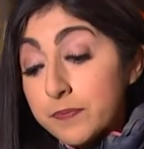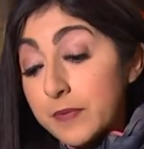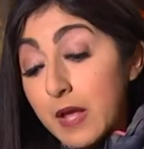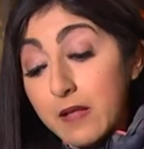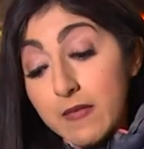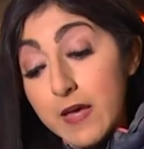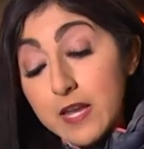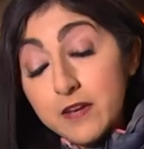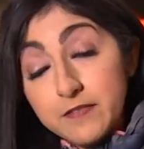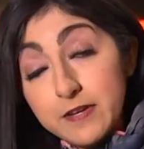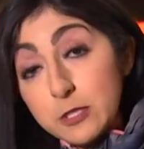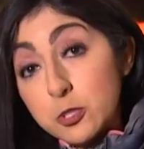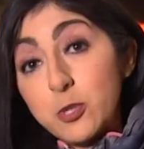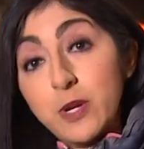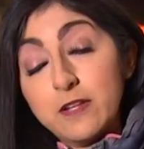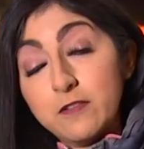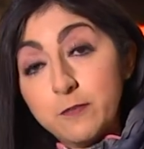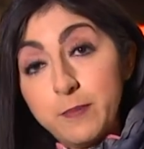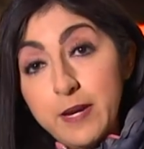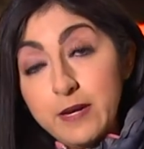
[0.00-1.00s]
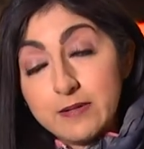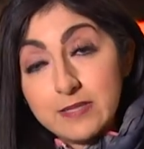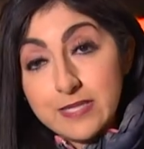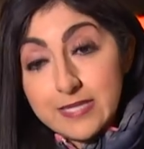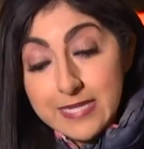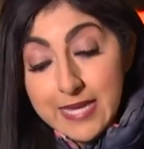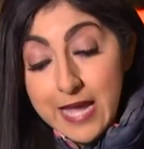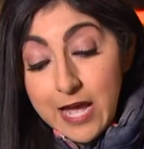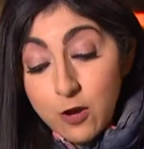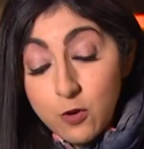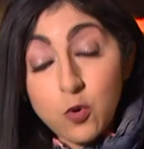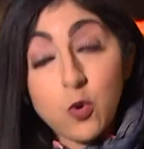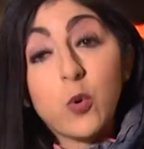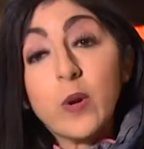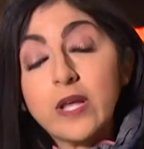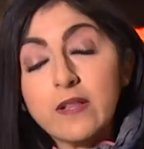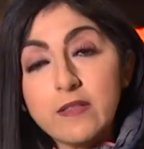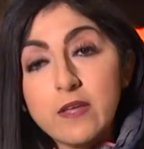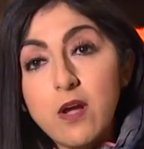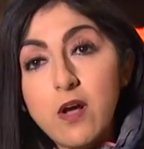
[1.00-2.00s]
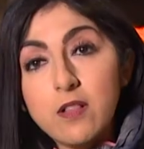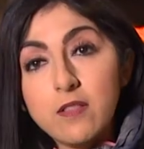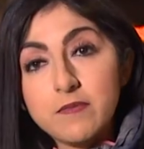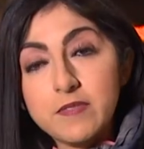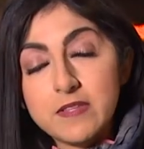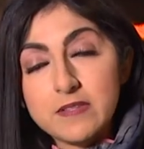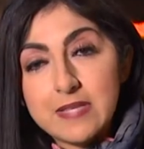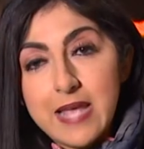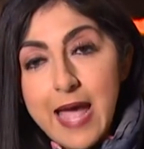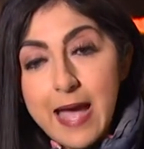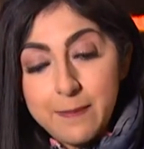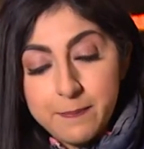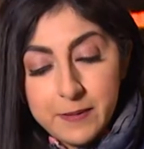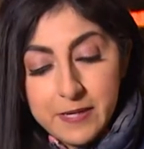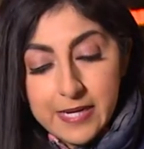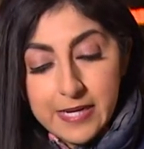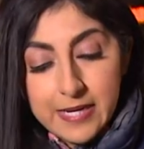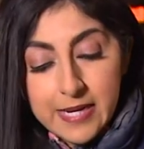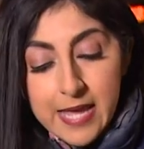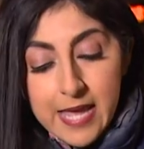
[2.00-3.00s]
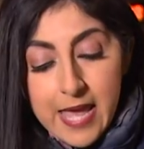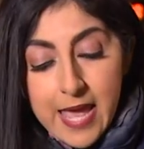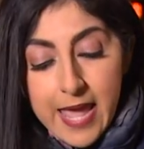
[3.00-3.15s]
a lot of it transparency, how quickly all of this happening,